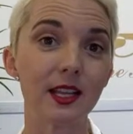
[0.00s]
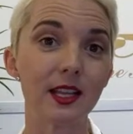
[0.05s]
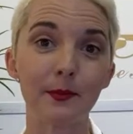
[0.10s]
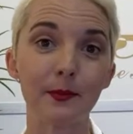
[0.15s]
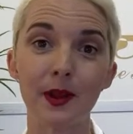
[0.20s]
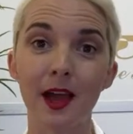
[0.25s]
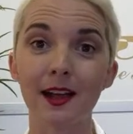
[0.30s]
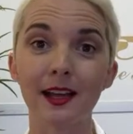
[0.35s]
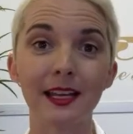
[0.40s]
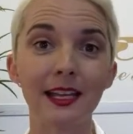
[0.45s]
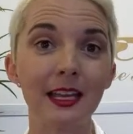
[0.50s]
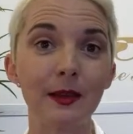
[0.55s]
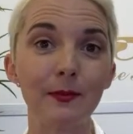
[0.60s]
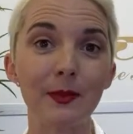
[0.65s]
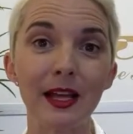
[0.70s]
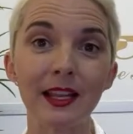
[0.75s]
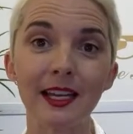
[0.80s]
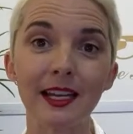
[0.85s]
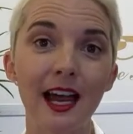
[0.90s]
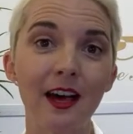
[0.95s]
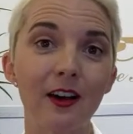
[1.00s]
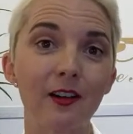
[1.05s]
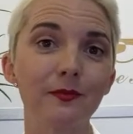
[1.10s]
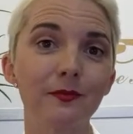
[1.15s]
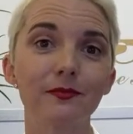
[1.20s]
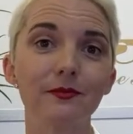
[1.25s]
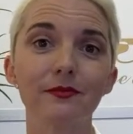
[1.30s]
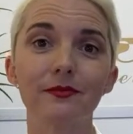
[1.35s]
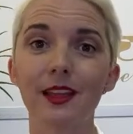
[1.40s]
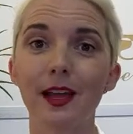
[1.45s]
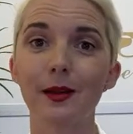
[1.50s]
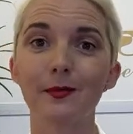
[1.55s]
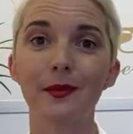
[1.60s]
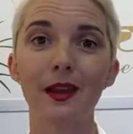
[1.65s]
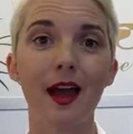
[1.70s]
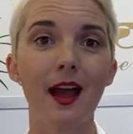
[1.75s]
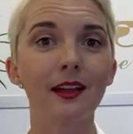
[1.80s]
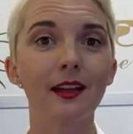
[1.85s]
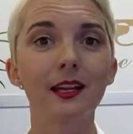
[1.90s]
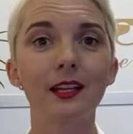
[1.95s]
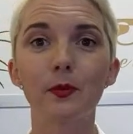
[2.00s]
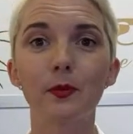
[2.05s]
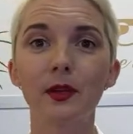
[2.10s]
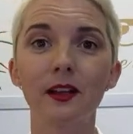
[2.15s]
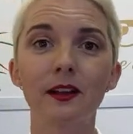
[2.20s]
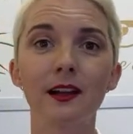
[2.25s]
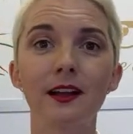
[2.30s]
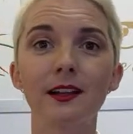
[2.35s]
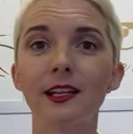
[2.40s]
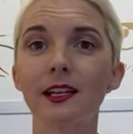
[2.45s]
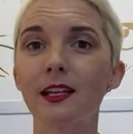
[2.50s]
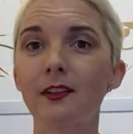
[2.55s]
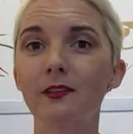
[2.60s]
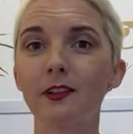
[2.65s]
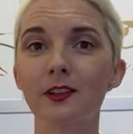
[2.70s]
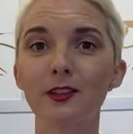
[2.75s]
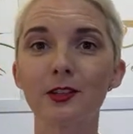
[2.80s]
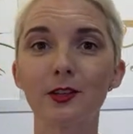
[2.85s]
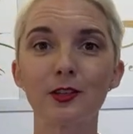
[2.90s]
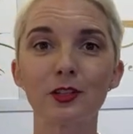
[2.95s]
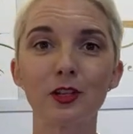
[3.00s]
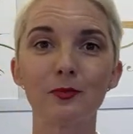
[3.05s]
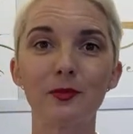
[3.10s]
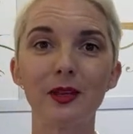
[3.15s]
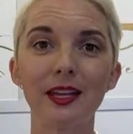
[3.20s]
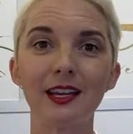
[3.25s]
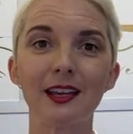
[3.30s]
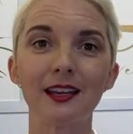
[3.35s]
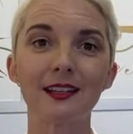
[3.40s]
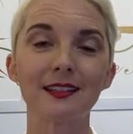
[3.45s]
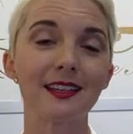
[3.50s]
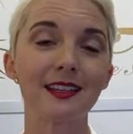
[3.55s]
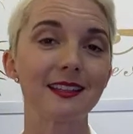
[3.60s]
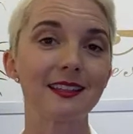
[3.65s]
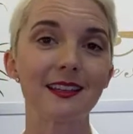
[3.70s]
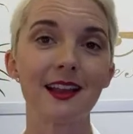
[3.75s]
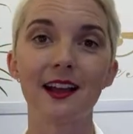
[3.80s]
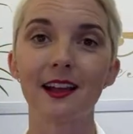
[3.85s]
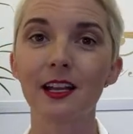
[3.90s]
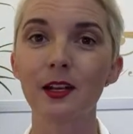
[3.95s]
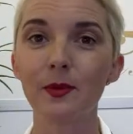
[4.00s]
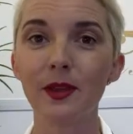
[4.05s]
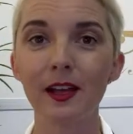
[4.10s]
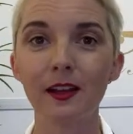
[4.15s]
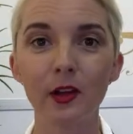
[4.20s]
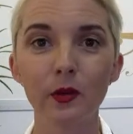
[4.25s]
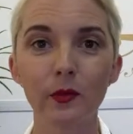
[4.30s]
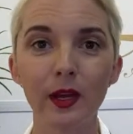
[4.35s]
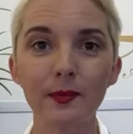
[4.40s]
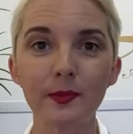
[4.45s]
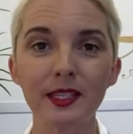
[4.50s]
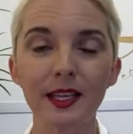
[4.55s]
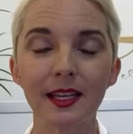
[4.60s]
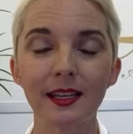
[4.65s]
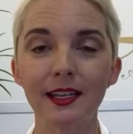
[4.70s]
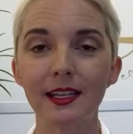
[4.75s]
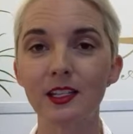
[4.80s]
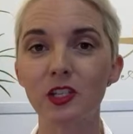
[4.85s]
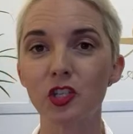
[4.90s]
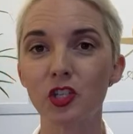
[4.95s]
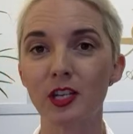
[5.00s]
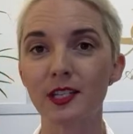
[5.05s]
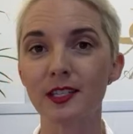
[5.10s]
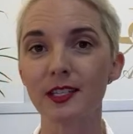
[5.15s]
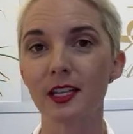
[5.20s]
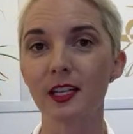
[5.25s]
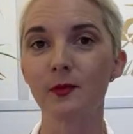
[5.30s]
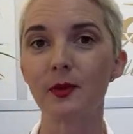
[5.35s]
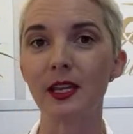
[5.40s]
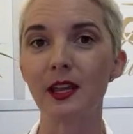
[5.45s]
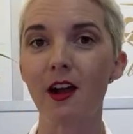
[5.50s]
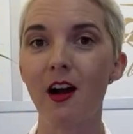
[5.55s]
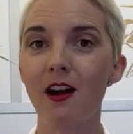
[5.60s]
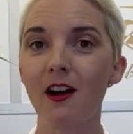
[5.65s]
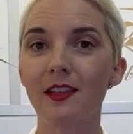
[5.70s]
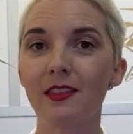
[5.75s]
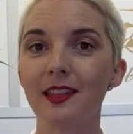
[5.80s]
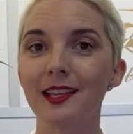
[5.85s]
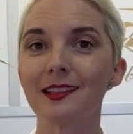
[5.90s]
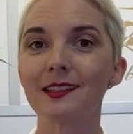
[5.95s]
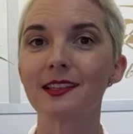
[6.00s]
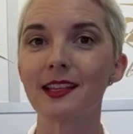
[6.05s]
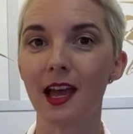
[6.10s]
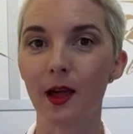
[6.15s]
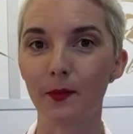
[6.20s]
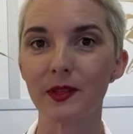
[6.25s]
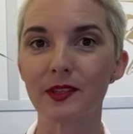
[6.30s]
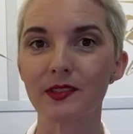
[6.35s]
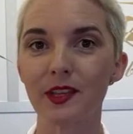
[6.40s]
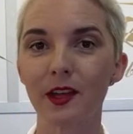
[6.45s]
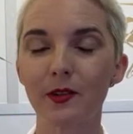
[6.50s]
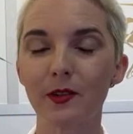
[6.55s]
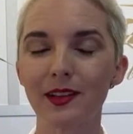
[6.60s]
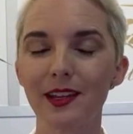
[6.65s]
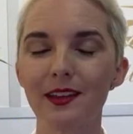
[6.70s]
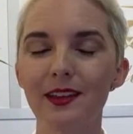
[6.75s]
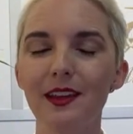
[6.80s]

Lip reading: I'm not gonna email it out, I'm not gonna put it on any of our social medias, it's not gonna be on our website, it's just gonna be on this episode.